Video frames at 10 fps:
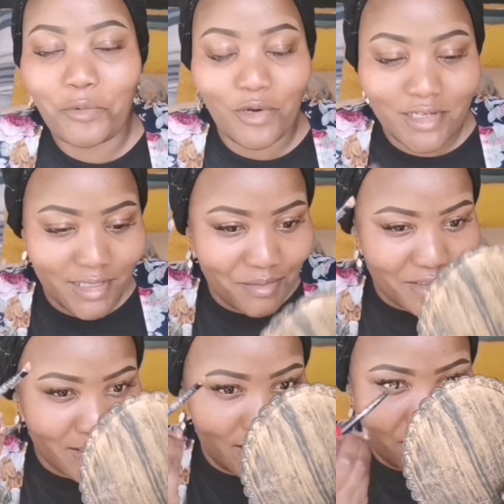did not want
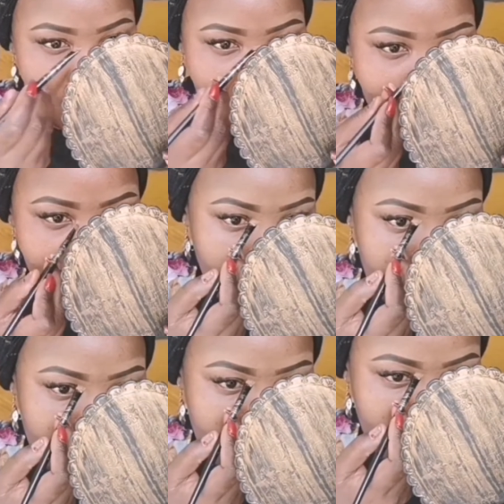him to see me. I
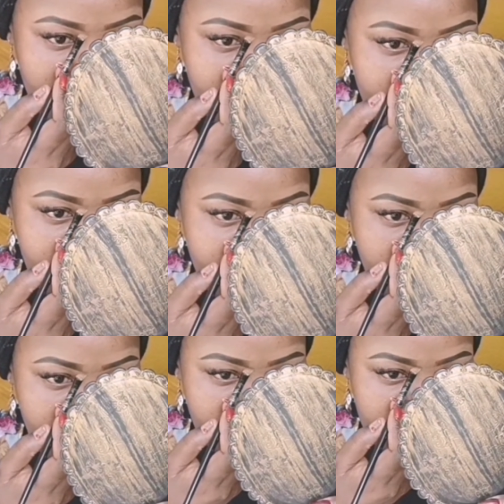was
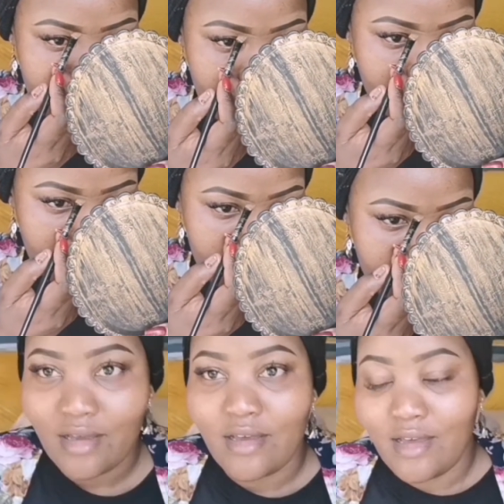heartbroken for a
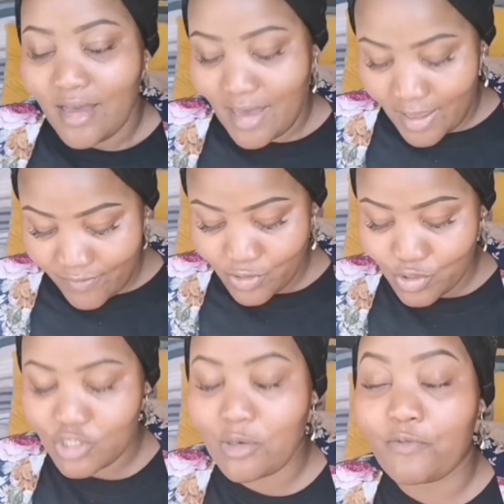second. I even
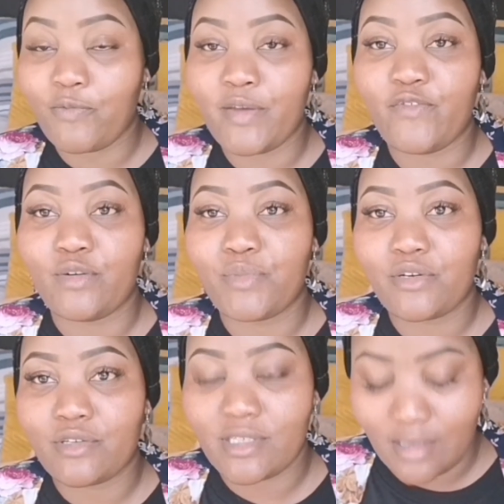switched off my phone
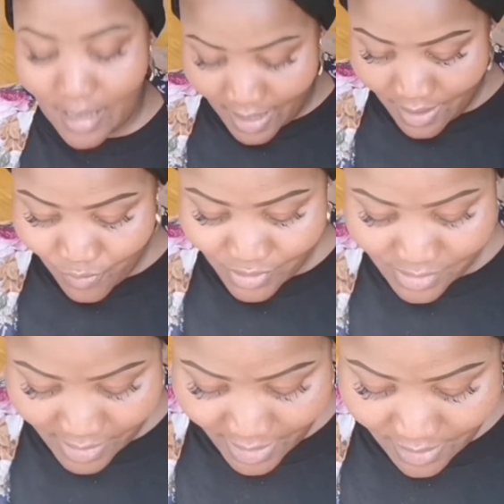because I
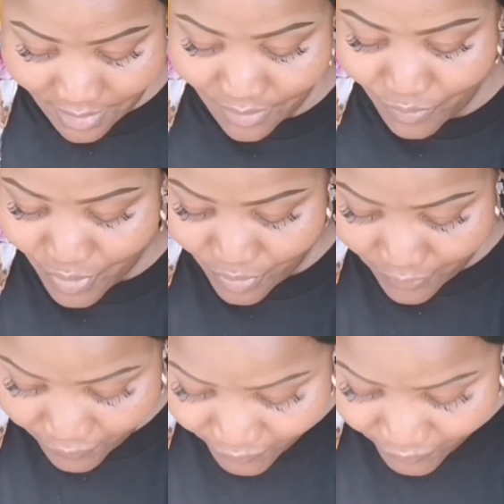was done. We